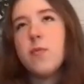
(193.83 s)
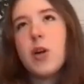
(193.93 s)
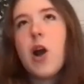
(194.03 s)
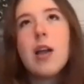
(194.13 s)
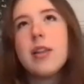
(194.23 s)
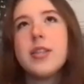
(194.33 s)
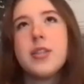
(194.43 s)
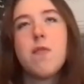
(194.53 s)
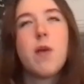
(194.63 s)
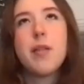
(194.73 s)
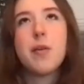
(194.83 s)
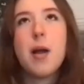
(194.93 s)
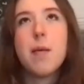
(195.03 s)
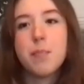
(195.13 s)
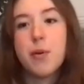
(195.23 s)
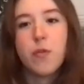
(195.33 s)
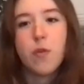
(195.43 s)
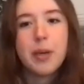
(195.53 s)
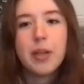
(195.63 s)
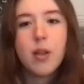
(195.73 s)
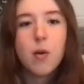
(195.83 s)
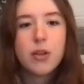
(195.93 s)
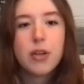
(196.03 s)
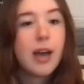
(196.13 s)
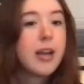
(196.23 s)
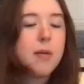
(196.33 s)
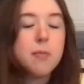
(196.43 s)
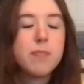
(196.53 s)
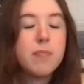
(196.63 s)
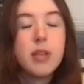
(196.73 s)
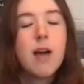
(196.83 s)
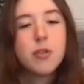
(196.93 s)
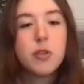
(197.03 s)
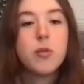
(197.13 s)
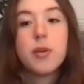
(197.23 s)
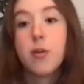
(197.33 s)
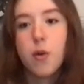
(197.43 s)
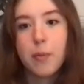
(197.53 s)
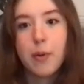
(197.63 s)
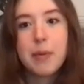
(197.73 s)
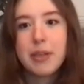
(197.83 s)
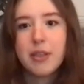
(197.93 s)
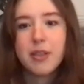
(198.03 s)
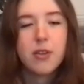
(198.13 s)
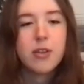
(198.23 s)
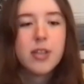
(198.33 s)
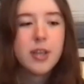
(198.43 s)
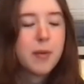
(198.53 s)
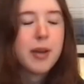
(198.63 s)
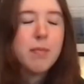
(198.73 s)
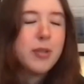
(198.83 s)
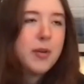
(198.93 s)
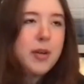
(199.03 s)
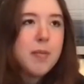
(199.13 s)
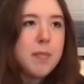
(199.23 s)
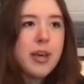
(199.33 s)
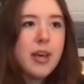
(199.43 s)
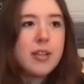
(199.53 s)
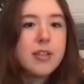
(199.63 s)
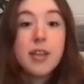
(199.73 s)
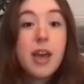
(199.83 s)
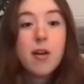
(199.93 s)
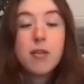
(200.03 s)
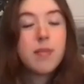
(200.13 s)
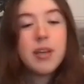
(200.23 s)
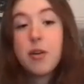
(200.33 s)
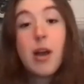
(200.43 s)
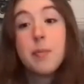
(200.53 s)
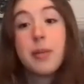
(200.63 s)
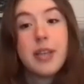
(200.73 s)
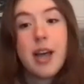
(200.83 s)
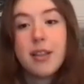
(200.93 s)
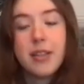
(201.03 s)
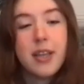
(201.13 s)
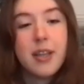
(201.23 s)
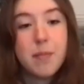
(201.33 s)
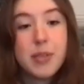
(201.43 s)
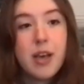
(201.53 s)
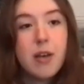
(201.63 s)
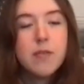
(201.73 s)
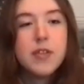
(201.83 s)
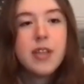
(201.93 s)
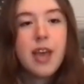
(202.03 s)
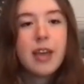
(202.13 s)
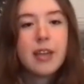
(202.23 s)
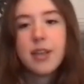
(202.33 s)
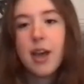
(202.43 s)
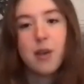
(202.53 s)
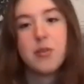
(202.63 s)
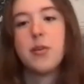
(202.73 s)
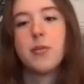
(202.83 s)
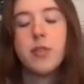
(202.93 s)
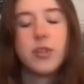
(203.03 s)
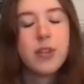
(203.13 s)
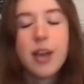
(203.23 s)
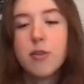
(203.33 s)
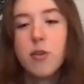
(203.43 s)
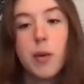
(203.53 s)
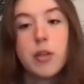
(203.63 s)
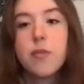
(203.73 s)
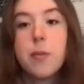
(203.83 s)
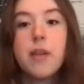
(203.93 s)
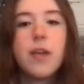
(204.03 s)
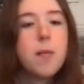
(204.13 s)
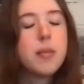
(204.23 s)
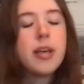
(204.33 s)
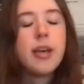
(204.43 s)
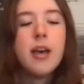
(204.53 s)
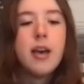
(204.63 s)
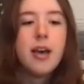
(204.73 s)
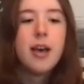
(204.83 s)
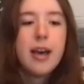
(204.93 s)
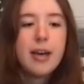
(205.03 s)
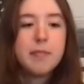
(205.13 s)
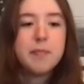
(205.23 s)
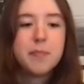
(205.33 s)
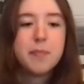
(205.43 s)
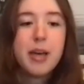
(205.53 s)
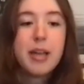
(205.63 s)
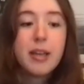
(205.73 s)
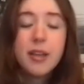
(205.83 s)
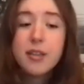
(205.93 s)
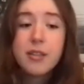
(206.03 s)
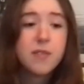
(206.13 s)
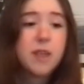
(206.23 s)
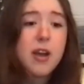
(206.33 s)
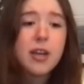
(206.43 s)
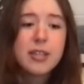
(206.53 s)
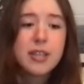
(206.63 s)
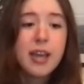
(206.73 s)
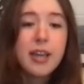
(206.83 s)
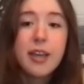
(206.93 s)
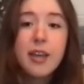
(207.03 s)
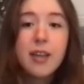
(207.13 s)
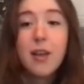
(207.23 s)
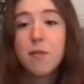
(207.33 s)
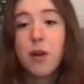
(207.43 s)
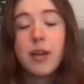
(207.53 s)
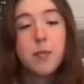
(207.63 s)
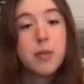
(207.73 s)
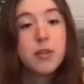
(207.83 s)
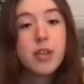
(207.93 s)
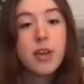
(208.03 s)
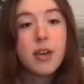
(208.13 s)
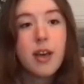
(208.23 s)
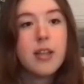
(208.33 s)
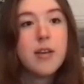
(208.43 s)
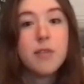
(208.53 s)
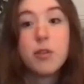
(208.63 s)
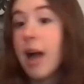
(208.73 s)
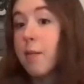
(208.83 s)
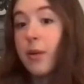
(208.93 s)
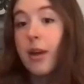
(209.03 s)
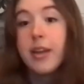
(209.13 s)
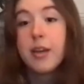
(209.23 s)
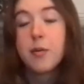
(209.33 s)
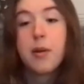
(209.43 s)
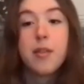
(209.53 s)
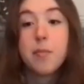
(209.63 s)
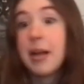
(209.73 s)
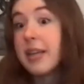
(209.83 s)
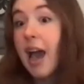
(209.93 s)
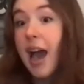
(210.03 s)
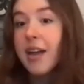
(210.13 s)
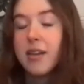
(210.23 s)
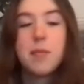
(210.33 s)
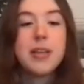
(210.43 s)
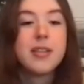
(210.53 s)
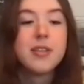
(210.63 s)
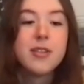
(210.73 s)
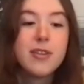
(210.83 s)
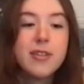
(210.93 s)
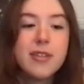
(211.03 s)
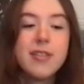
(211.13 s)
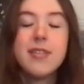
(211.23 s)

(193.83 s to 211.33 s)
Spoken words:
regardless of whether I'm performing alone or not, I love to incorporate my sisters in what I'm doing because they're incredibly talented themselves, and I also just care so much for my family. But it's very exciting. I love writing music. I love collaborating with my dad and my sisters.